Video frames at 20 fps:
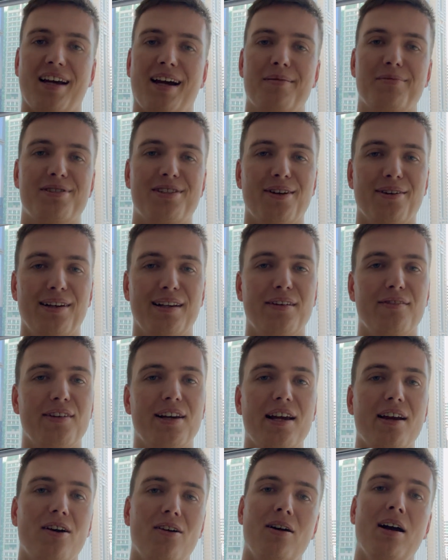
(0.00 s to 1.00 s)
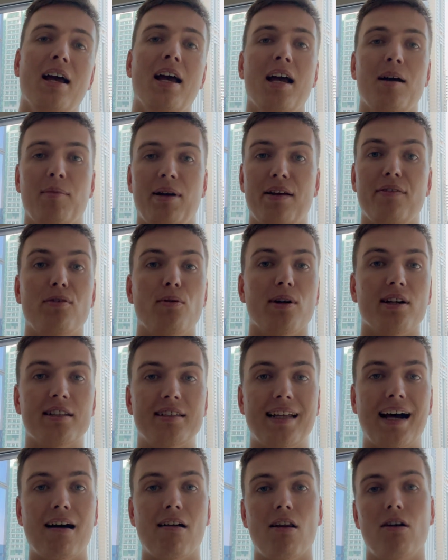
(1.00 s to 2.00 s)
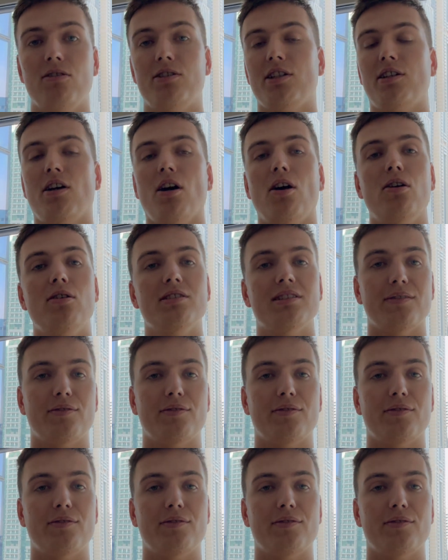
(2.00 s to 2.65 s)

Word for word: times during the video. If you want to download the code,